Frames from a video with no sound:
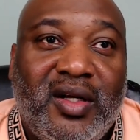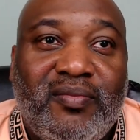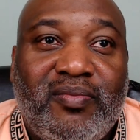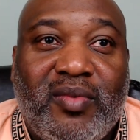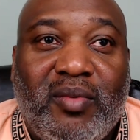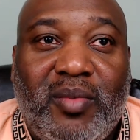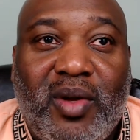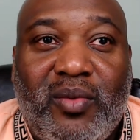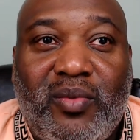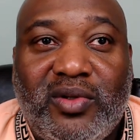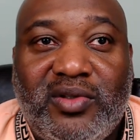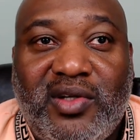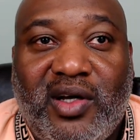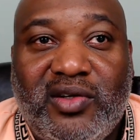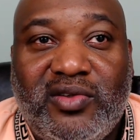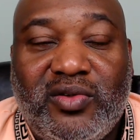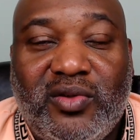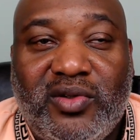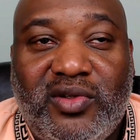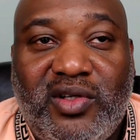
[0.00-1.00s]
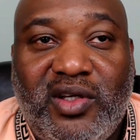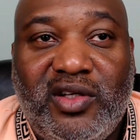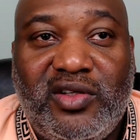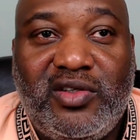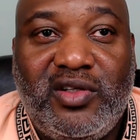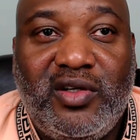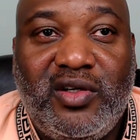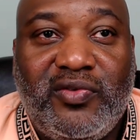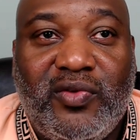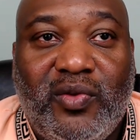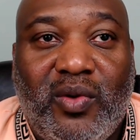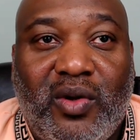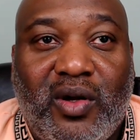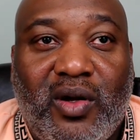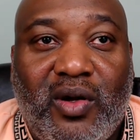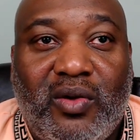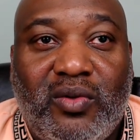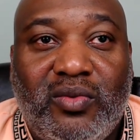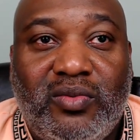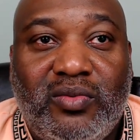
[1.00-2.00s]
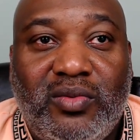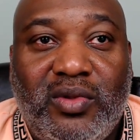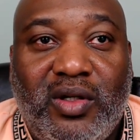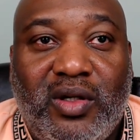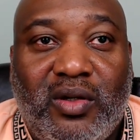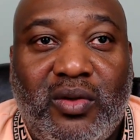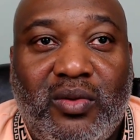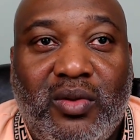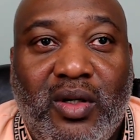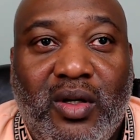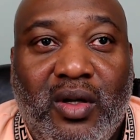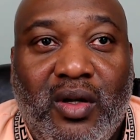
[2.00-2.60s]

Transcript: You may want to talk to a teacher if you want to go, you know,